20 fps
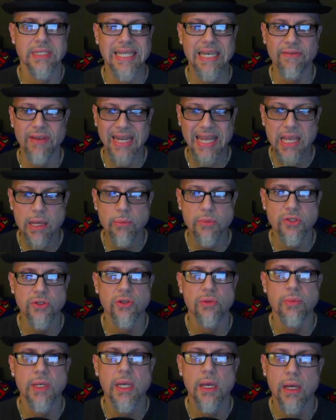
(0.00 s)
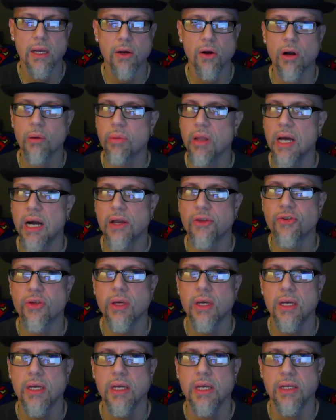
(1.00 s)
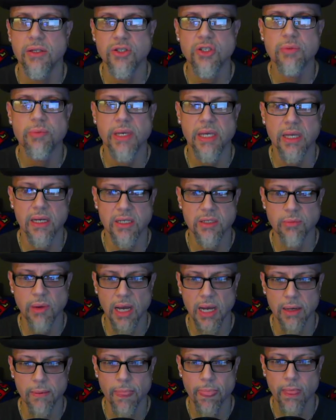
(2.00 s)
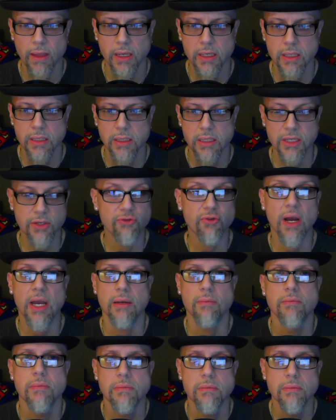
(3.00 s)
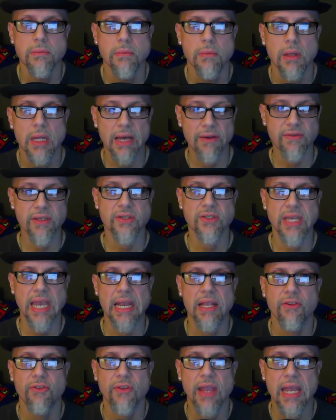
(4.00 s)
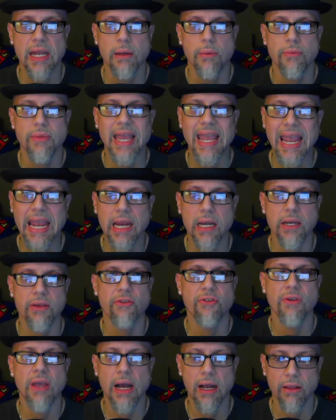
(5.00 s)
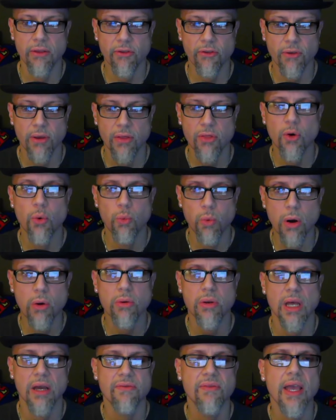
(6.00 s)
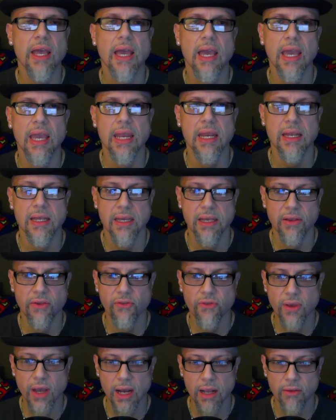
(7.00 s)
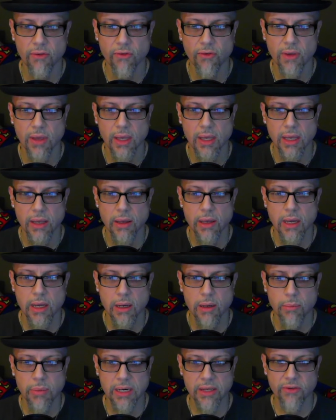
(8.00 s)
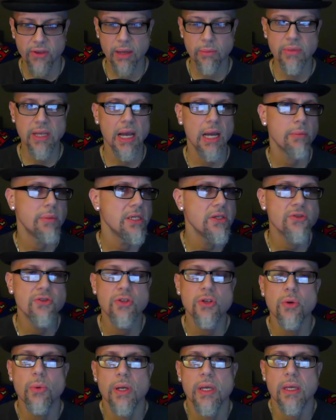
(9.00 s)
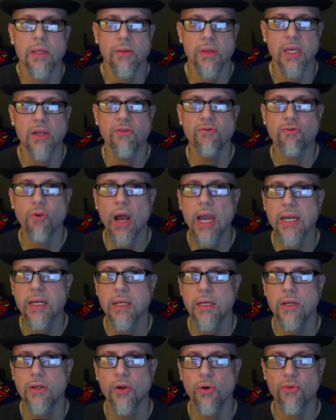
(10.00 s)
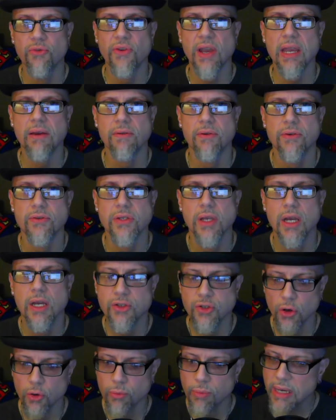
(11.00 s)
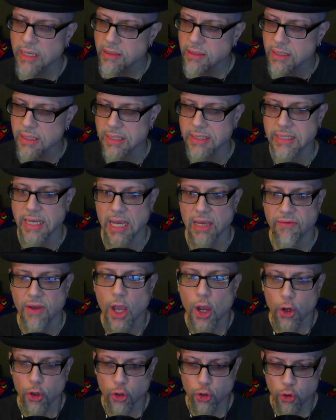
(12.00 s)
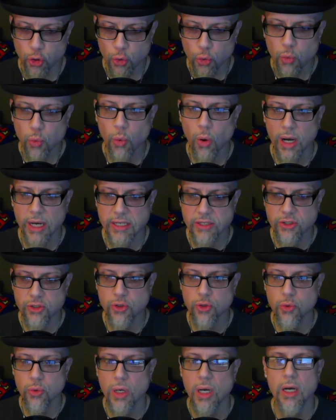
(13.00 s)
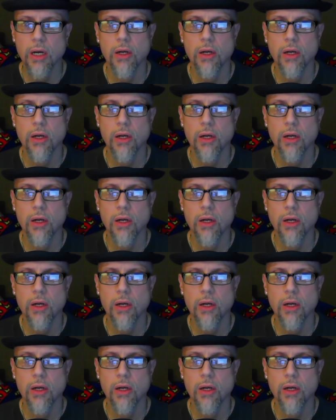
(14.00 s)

given him, excuse me, carte blanche into speaking his mind. He's right. Leftists can't stand him. They hate his guts. The woke left hate his guts. But at the same time, he's doing the right no favors. So basically, Dave, you want to